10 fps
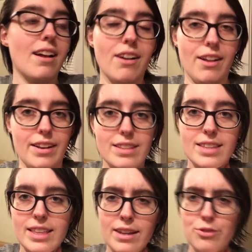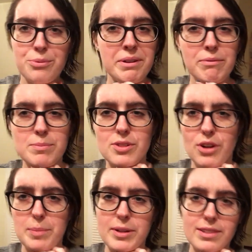uh, it's like that drink from
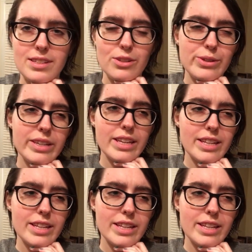Starbucks that you can